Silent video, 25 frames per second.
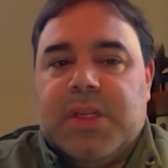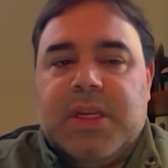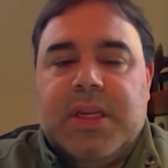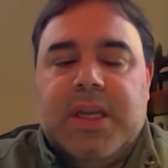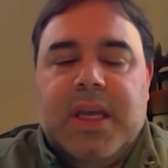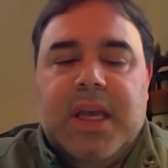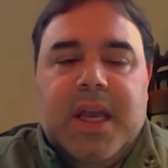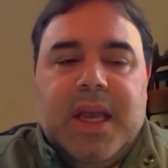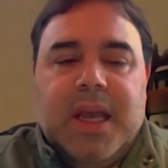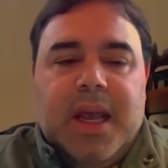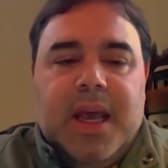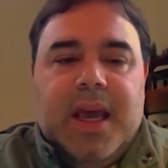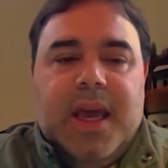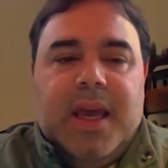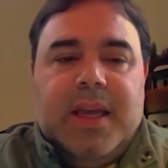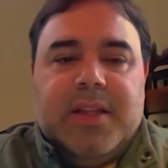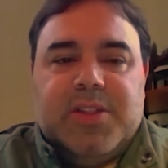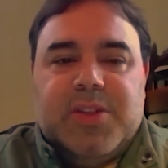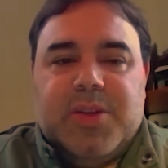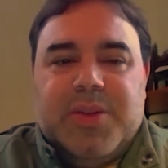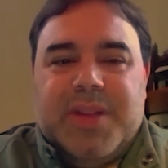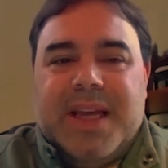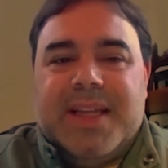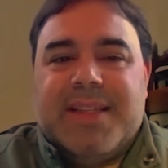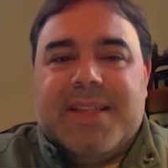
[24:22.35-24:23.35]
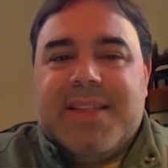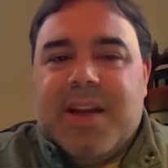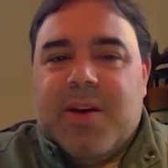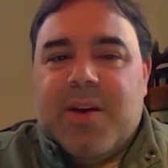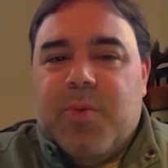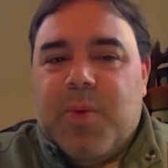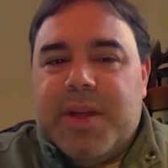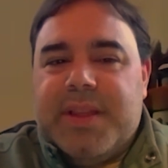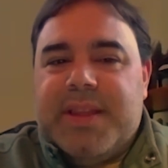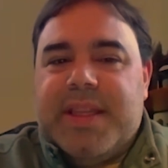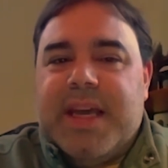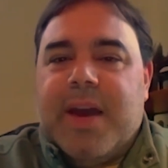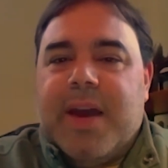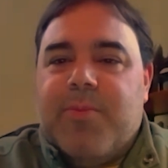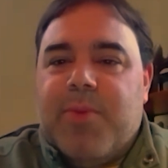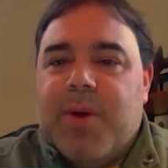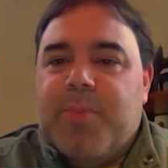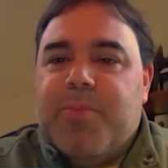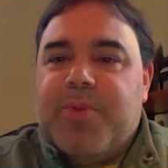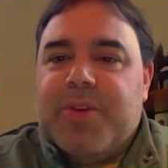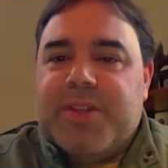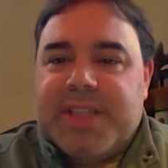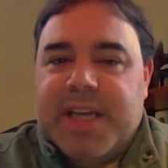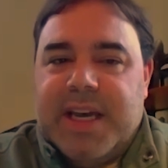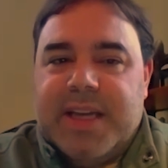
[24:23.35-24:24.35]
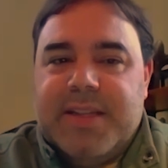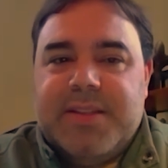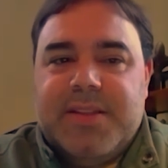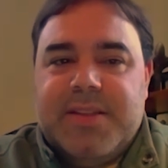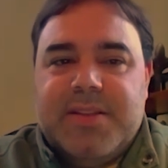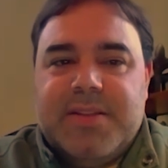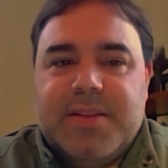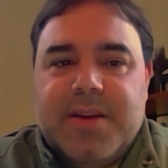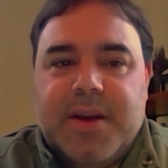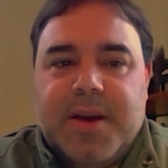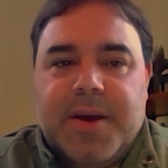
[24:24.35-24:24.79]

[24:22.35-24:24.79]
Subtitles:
And so that's kind of what that represents.